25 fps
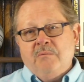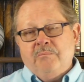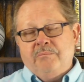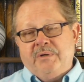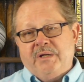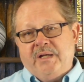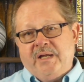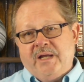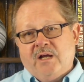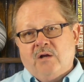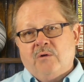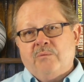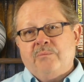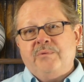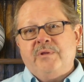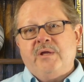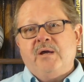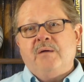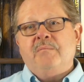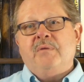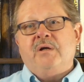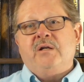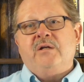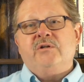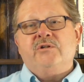but help
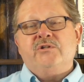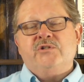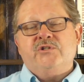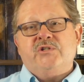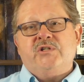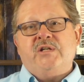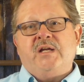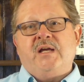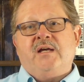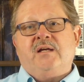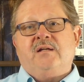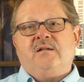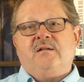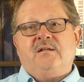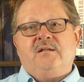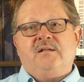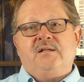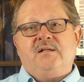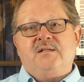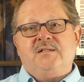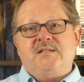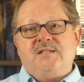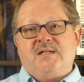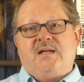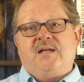them understand
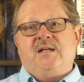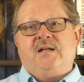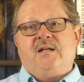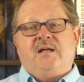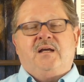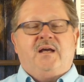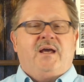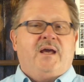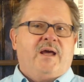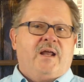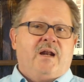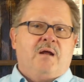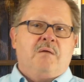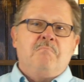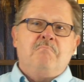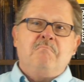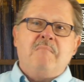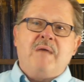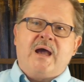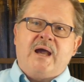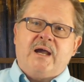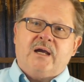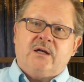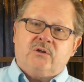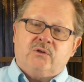the data at a
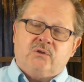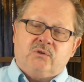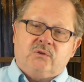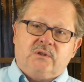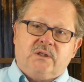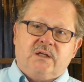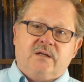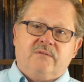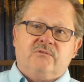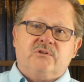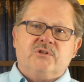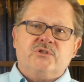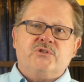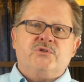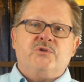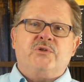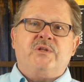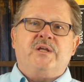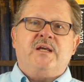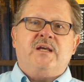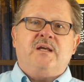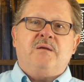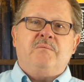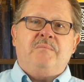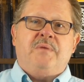macro level so
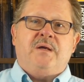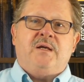they can